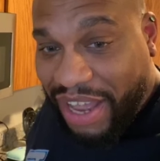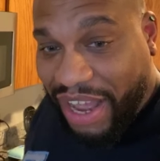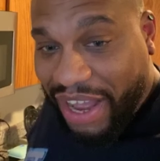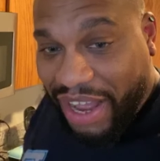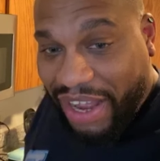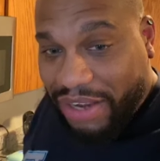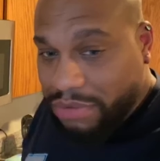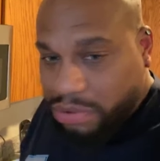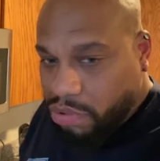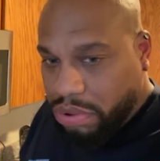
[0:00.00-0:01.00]
Uh, uh,
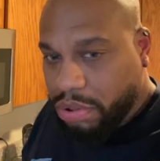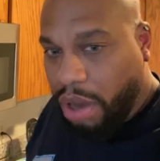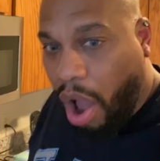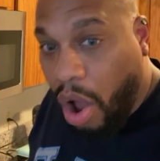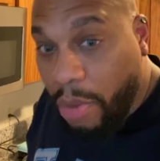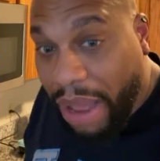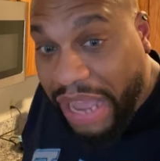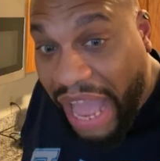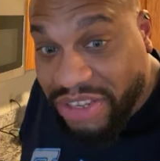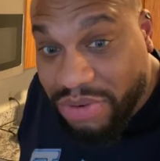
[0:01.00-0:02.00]
ooh. Oh my
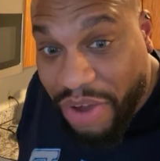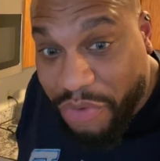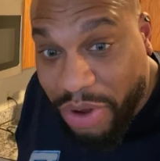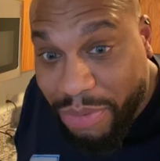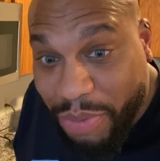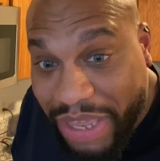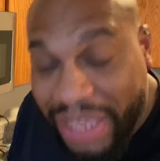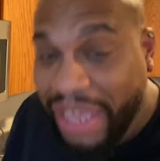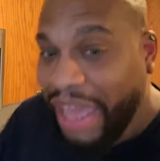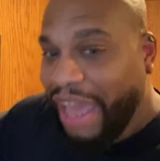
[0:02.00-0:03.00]
God, you love cream of
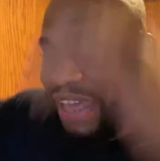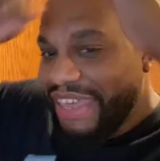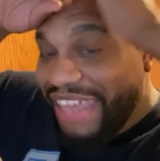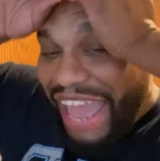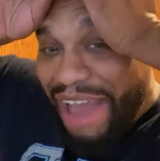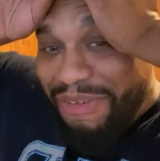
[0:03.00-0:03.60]
wheat? Yeah,